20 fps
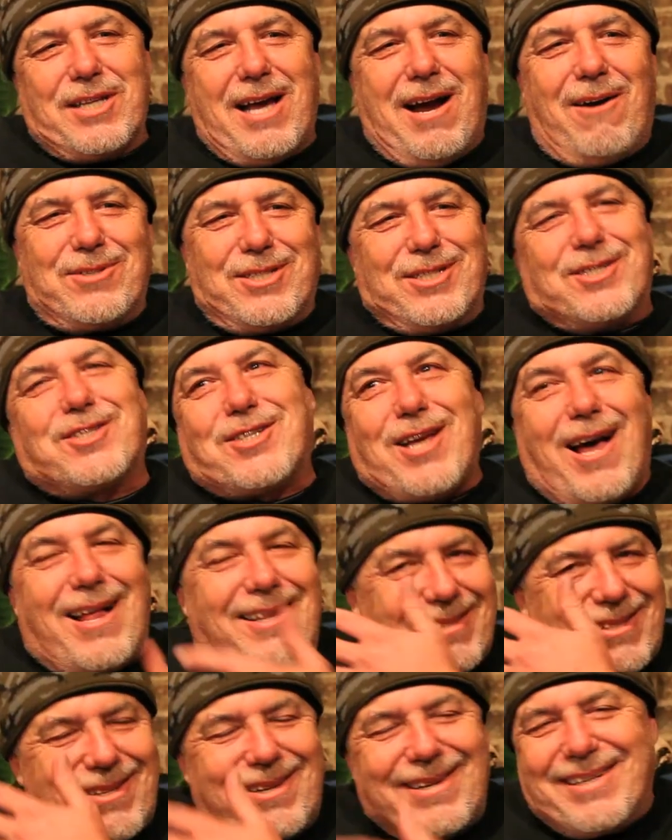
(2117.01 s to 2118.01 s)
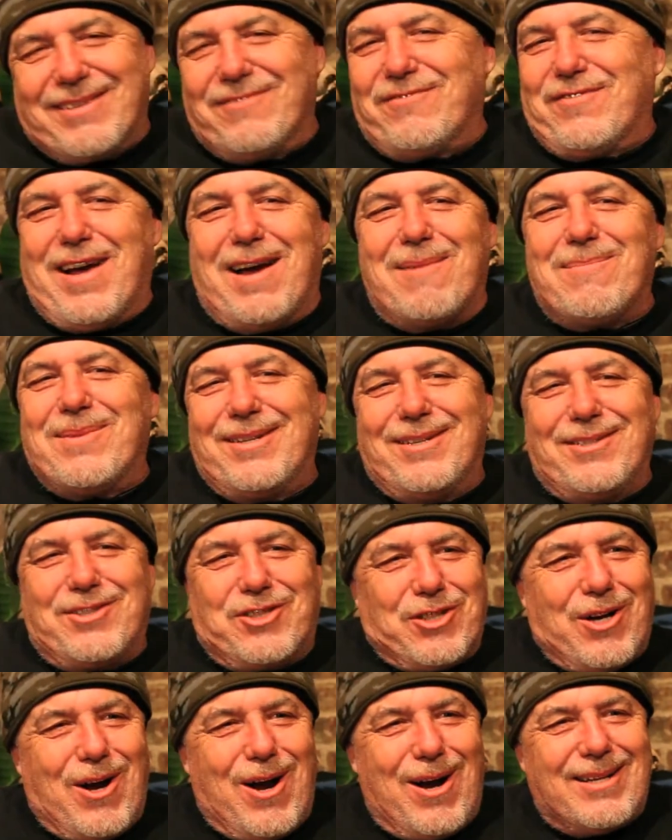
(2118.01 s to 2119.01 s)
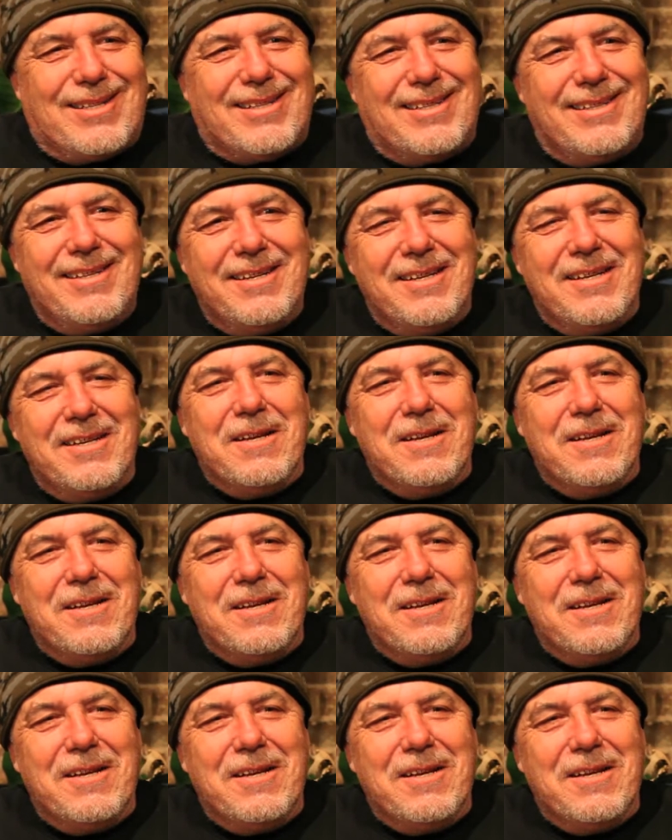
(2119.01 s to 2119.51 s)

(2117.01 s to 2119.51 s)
hours in solitary confinement in Charlotte,